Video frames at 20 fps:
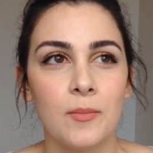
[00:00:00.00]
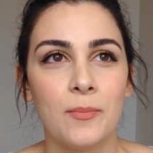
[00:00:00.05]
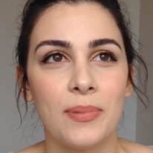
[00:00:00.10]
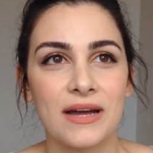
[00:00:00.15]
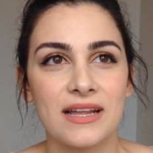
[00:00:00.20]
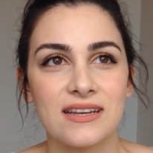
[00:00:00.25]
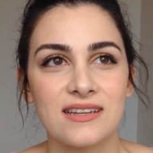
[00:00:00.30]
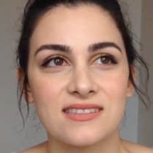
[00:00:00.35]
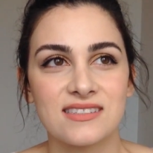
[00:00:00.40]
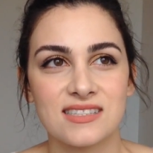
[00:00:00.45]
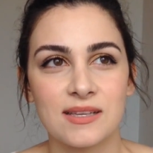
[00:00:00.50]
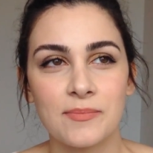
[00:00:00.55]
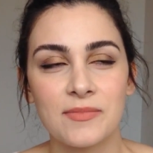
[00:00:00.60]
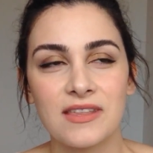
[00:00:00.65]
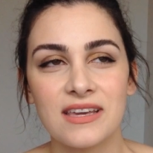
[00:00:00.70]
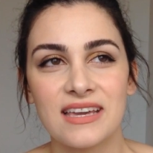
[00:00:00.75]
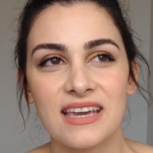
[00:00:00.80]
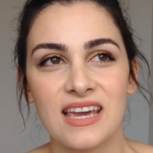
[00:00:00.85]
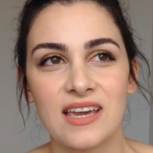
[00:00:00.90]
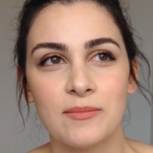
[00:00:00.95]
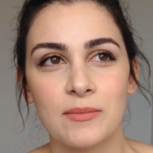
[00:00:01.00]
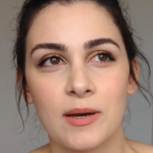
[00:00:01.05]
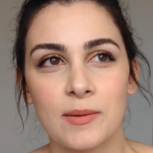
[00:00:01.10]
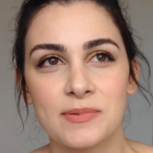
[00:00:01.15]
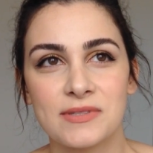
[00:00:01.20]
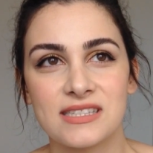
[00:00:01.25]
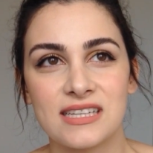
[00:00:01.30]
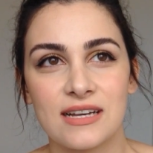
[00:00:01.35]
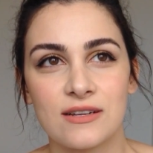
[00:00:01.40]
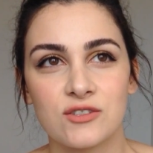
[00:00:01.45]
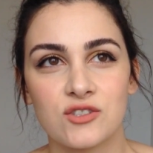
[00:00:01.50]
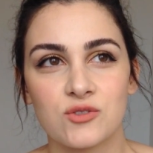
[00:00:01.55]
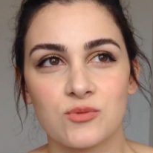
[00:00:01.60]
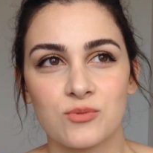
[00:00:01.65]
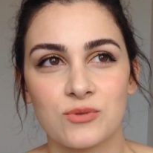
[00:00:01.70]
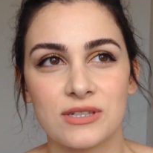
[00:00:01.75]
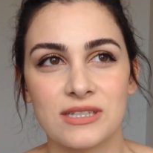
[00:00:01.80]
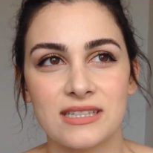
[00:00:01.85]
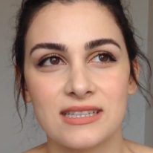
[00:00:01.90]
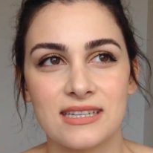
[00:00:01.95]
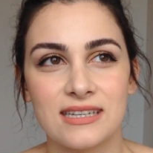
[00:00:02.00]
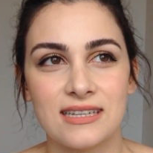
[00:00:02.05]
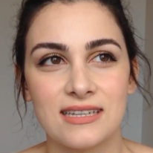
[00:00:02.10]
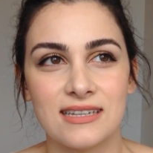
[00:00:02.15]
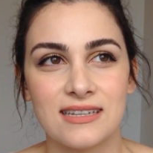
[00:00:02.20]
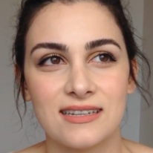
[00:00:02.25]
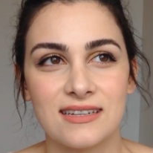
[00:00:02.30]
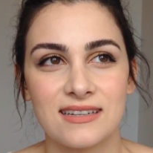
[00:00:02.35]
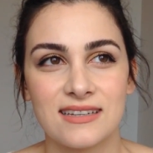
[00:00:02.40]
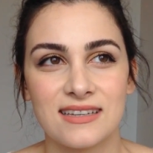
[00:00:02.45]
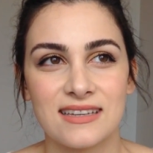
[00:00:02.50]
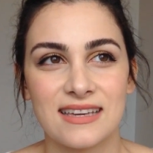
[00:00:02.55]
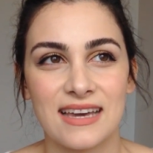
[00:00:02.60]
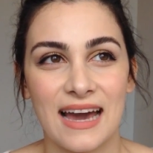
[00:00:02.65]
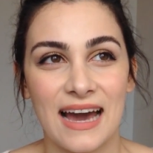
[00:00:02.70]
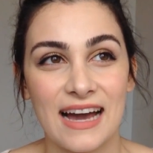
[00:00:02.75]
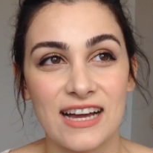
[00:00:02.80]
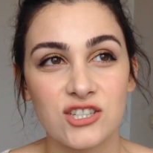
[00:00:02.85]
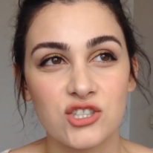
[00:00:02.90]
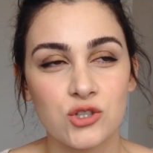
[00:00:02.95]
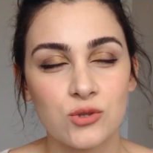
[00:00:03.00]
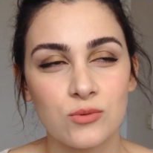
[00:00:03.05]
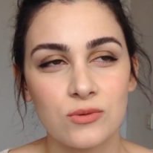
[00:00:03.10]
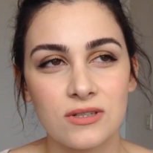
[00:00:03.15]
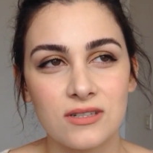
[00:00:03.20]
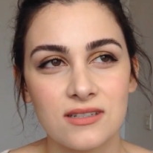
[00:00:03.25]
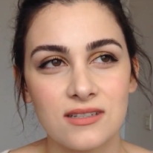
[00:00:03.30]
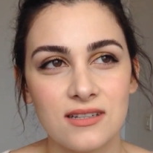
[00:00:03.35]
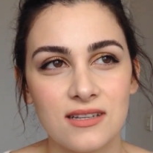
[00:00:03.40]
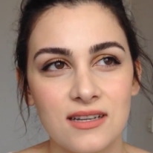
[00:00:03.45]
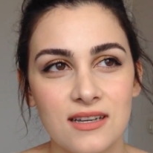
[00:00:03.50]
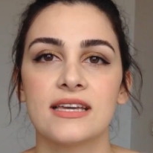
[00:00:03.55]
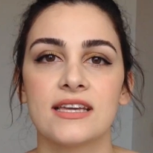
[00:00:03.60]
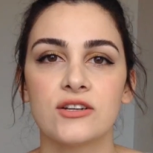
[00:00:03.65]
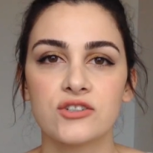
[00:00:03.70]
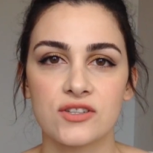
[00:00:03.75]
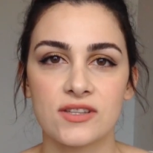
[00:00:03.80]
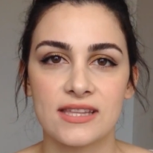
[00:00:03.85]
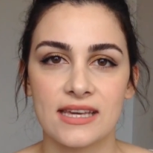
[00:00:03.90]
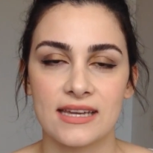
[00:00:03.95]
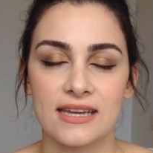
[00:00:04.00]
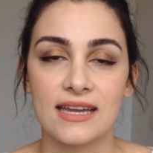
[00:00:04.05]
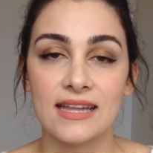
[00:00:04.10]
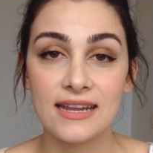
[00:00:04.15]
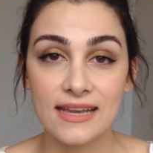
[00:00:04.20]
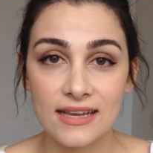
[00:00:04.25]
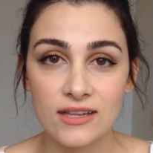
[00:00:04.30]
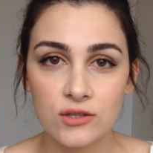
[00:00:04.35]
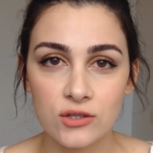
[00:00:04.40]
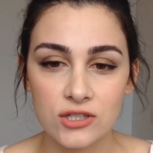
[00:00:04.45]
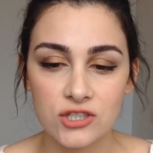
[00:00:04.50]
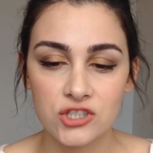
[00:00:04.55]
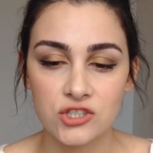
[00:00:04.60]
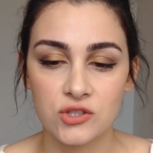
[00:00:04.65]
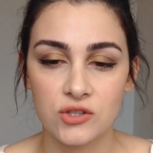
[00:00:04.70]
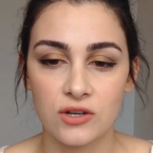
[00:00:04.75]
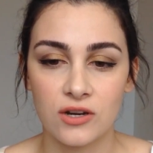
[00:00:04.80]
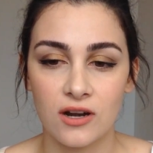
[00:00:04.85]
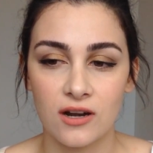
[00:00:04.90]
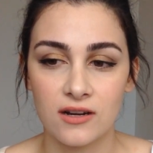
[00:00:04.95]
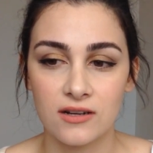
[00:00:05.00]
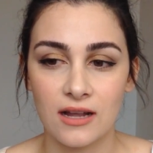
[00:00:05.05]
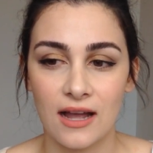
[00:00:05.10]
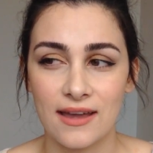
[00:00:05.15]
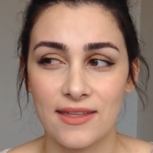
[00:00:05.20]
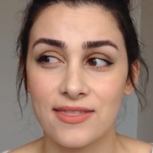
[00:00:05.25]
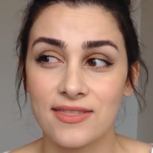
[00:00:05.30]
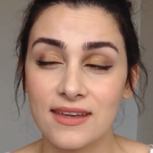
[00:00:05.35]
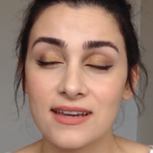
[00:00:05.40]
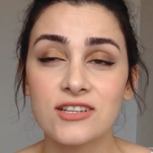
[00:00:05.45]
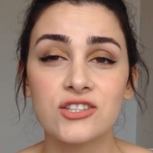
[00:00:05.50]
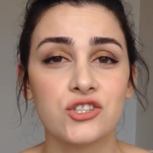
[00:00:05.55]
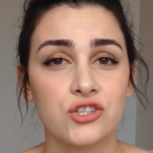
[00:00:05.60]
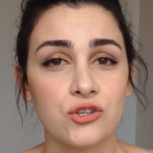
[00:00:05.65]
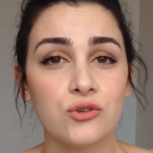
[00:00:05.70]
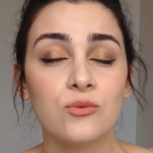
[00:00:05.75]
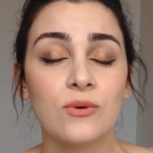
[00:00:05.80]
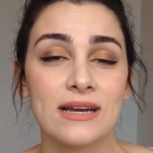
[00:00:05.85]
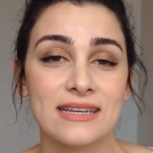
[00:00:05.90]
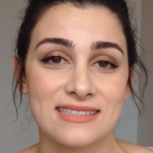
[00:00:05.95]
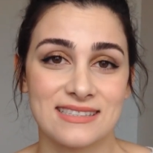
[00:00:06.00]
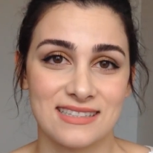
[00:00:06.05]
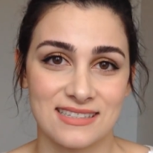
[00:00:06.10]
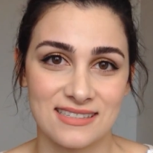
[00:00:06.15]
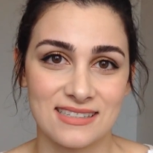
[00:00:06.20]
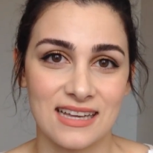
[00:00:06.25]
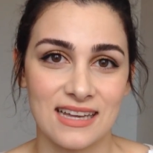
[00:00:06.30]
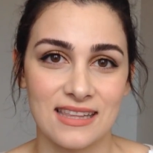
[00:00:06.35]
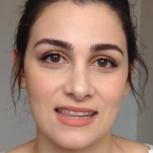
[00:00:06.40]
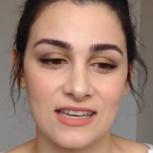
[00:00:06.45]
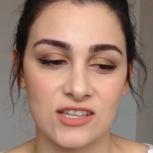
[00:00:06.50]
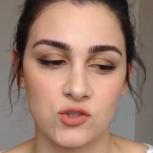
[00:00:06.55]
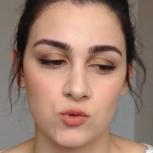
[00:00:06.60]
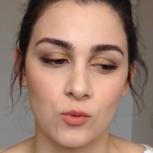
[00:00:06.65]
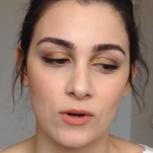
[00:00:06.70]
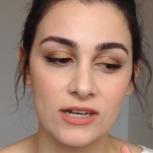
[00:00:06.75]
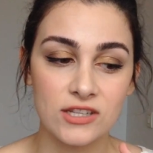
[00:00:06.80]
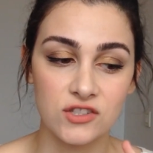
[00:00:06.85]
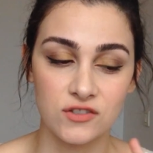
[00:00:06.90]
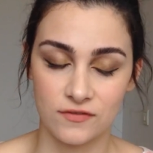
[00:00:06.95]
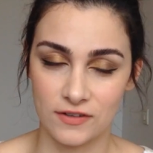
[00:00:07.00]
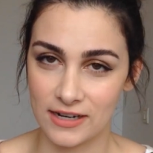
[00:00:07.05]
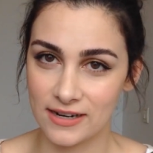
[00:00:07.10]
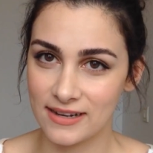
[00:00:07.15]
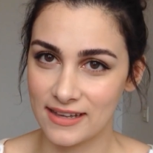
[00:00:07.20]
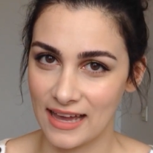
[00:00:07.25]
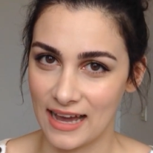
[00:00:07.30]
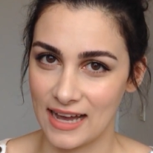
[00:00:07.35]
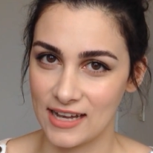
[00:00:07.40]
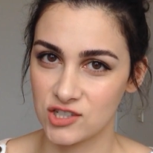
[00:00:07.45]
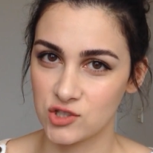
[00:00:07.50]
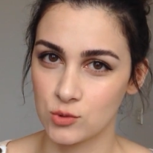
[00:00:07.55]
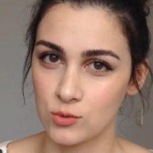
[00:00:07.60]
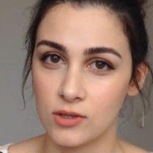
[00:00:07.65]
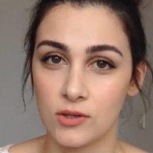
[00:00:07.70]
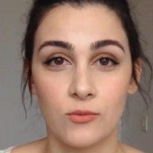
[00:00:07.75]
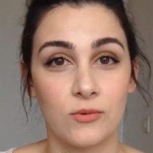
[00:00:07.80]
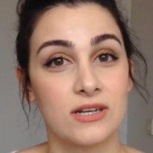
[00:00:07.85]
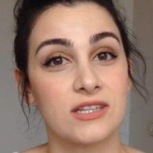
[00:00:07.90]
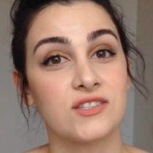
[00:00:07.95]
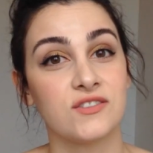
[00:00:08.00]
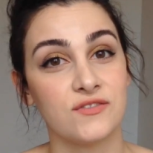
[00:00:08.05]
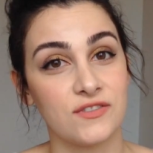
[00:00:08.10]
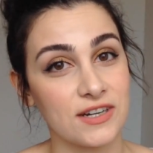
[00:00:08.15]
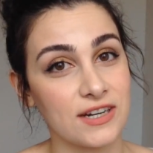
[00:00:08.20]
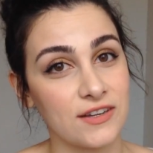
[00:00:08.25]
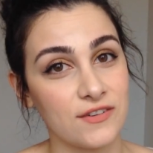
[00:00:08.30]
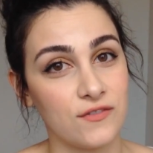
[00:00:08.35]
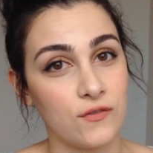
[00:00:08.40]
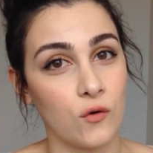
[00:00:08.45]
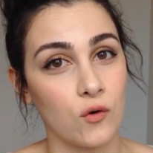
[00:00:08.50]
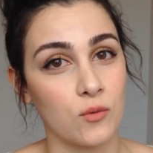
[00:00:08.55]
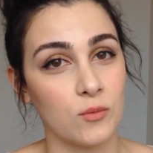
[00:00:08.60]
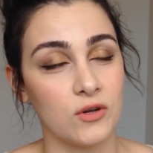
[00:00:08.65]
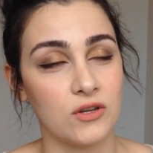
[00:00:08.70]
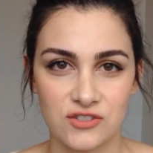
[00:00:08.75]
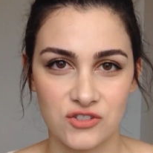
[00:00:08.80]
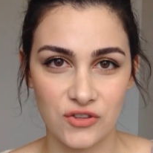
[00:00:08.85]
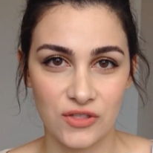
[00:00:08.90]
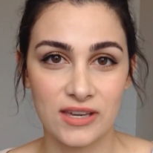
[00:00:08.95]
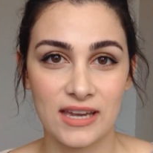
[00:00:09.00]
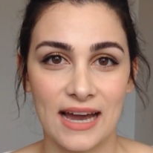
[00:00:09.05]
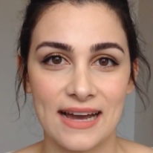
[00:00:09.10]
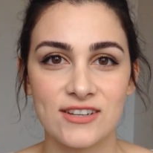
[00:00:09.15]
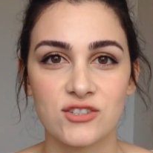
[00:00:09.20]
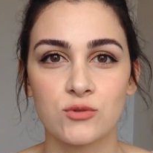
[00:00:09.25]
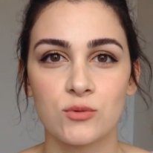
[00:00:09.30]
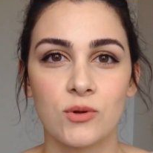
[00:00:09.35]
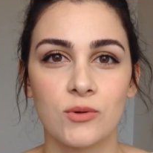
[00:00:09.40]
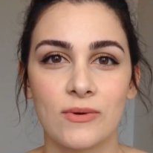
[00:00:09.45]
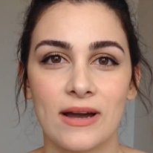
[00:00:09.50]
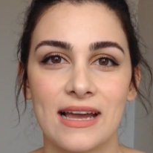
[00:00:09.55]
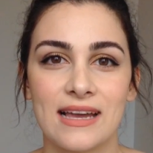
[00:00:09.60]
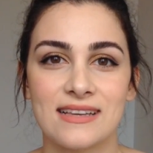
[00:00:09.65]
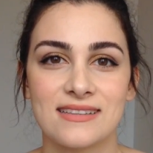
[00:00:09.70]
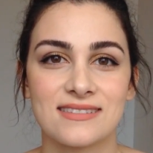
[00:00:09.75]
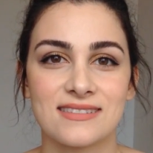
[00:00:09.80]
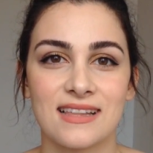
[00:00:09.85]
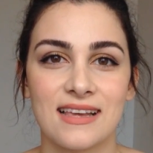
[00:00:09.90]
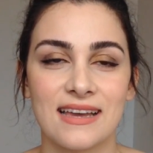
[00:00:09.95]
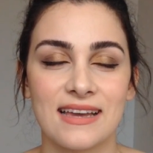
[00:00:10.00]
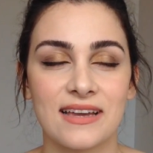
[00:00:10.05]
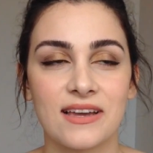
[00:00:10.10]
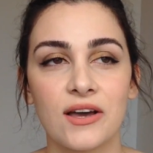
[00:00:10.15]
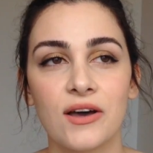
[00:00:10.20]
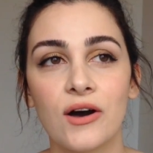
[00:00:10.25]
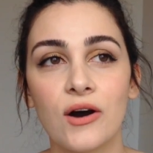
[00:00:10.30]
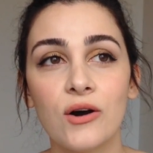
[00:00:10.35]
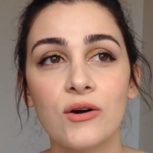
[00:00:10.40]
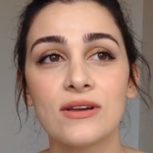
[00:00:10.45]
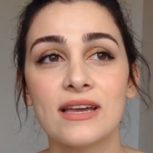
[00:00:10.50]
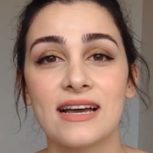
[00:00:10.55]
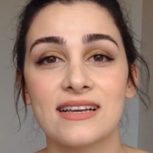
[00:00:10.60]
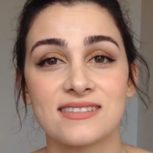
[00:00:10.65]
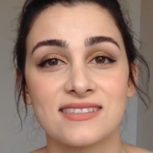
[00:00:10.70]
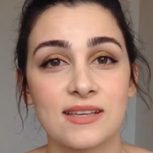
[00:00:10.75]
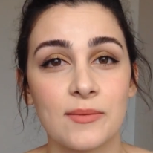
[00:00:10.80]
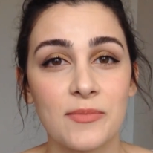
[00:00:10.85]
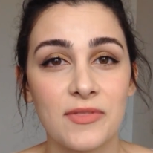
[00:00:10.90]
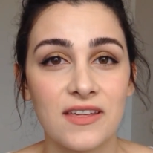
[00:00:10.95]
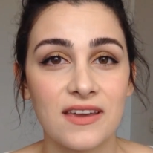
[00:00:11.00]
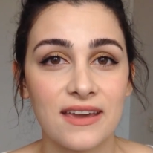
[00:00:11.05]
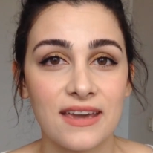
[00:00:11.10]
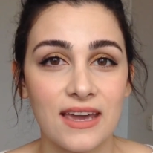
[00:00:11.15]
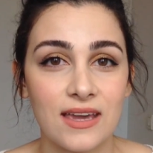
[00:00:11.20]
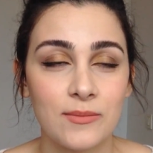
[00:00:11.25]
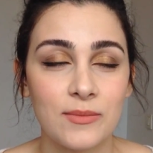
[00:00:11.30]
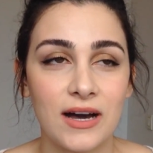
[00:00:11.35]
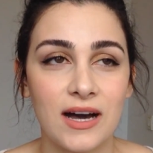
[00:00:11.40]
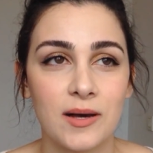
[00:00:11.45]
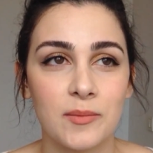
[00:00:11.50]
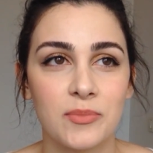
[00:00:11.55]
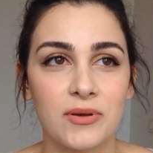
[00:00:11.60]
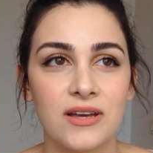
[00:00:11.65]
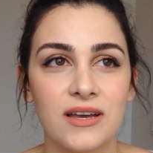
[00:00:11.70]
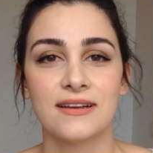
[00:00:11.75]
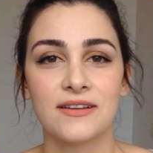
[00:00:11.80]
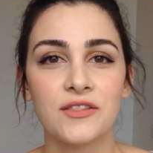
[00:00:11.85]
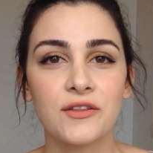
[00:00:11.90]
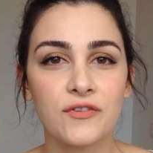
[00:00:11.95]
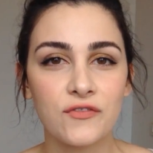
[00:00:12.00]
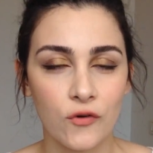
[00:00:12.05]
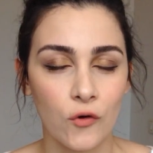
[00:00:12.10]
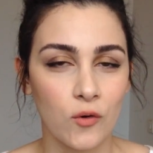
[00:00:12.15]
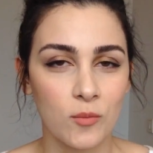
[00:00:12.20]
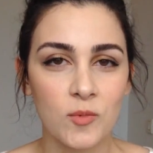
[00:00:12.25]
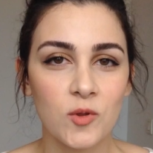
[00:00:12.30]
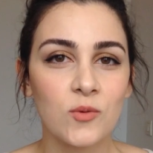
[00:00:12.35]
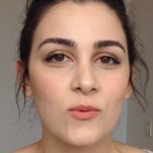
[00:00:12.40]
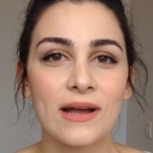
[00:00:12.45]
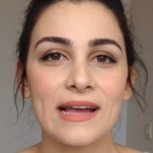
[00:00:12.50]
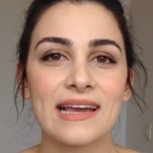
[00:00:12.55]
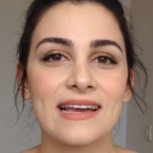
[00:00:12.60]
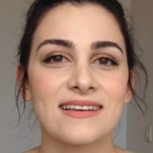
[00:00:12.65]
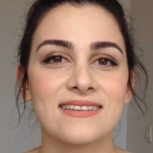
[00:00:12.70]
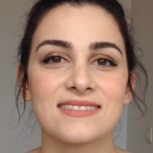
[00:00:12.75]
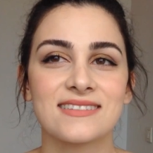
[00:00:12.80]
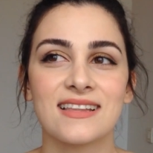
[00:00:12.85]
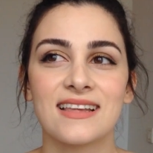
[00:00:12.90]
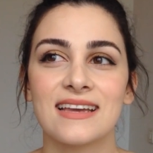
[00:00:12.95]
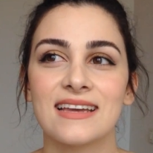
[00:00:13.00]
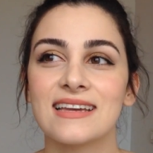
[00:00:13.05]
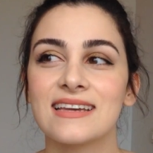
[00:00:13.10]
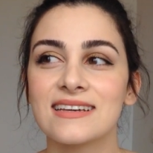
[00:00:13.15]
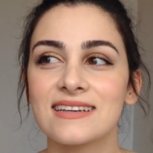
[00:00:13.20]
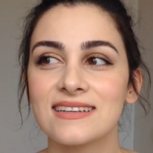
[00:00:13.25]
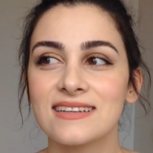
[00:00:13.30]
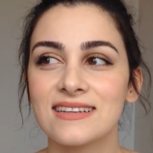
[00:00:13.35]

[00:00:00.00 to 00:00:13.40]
but something came up sounds really casual. Here's the thing. In English, there are, I think, two ways to say this. One is very casual and one is very formal. So the casual way is like, oh yeah, something came up. And the formal way is like,